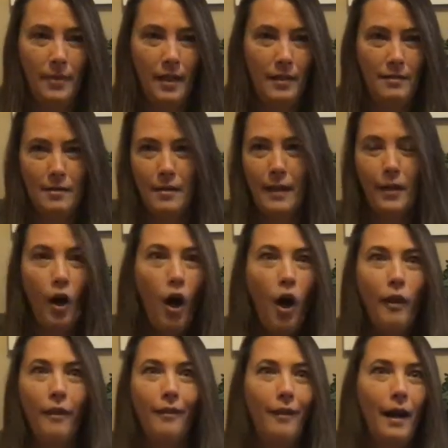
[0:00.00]
it's like
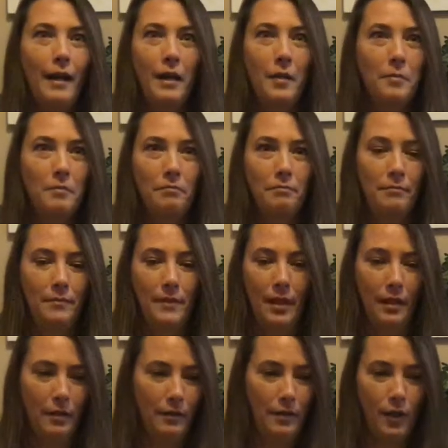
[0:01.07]
all the light up.
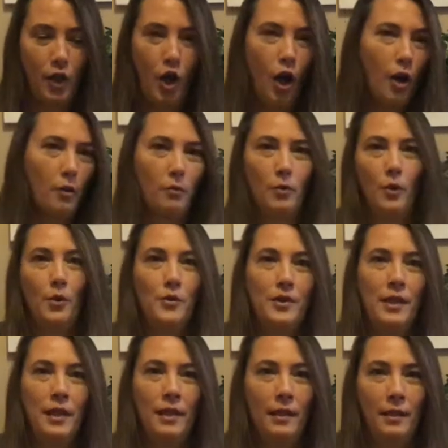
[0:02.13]
The cart
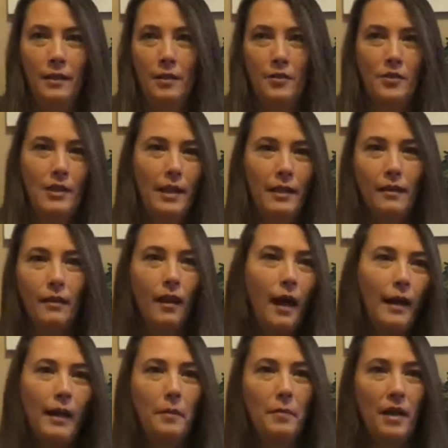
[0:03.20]
rolls in and there's like
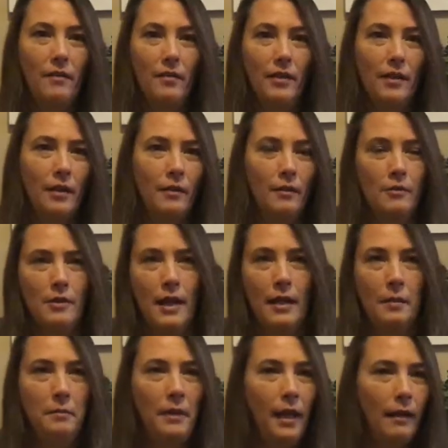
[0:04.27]
light up everything. There's
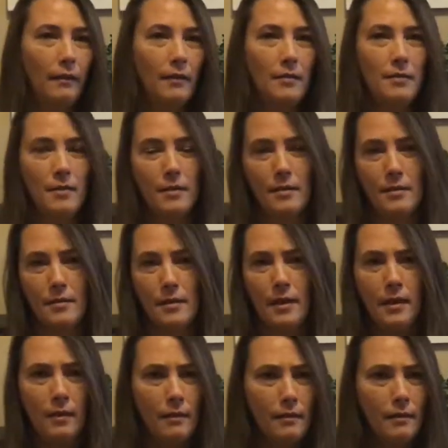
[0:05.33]
light up necklaces,
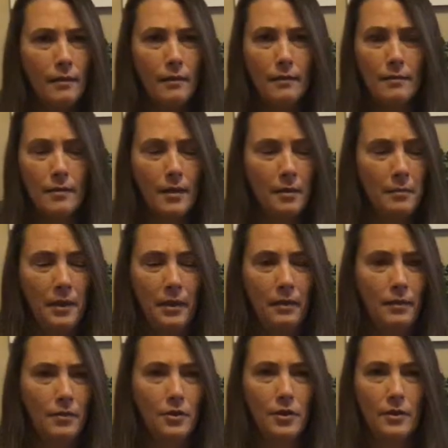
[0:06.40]
ears. I
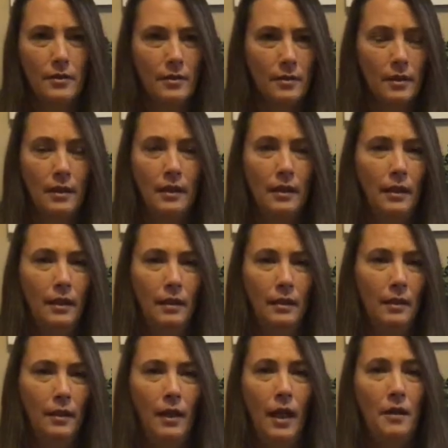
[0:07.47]
mean, it's just
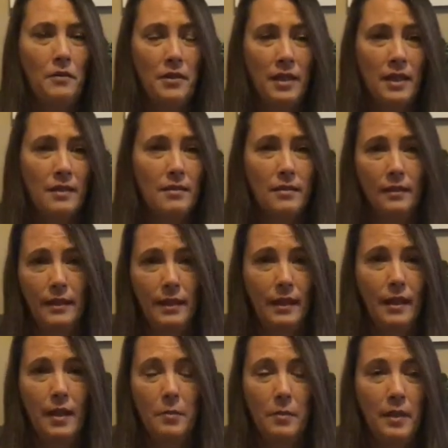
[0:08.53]
everything's
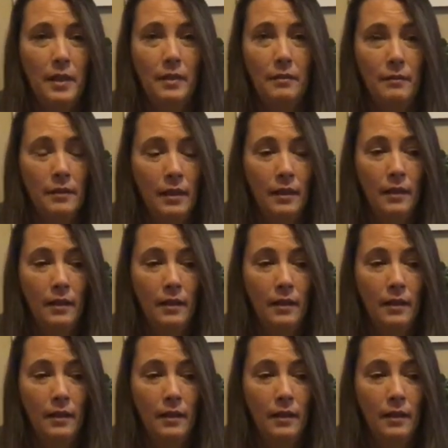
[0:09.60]
lit up, and